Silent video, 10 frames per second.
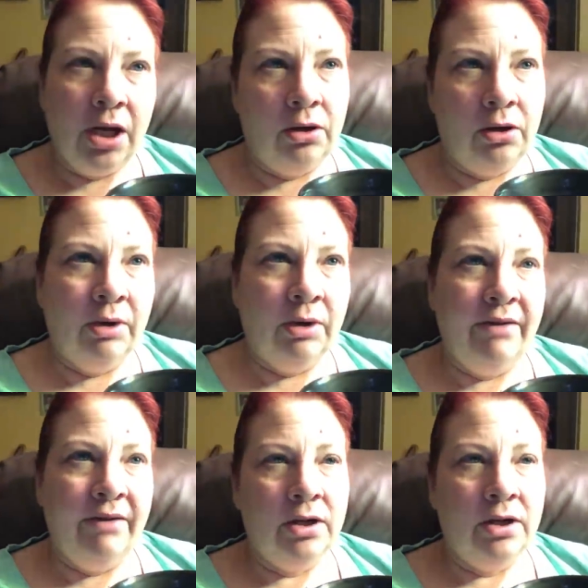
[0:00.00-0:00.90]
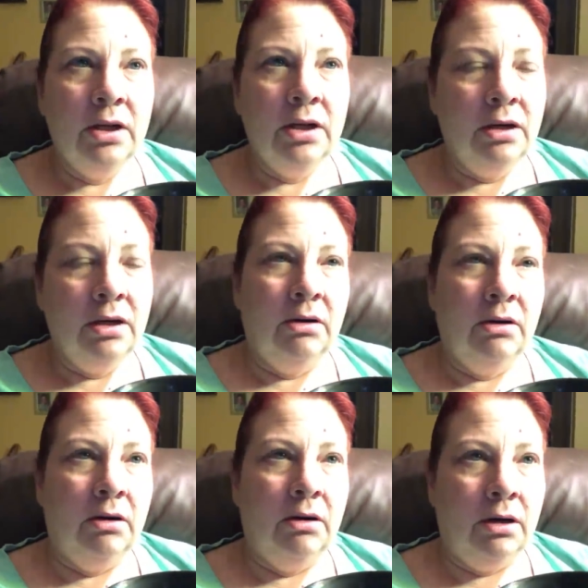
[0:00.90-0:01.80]
or wherever,
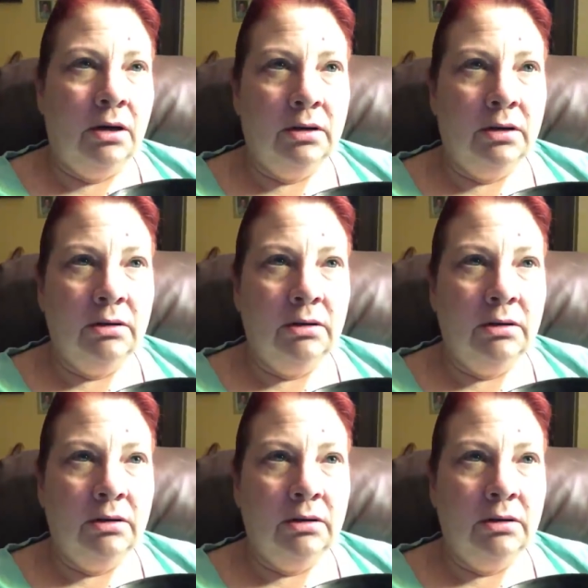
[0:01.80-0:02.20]
or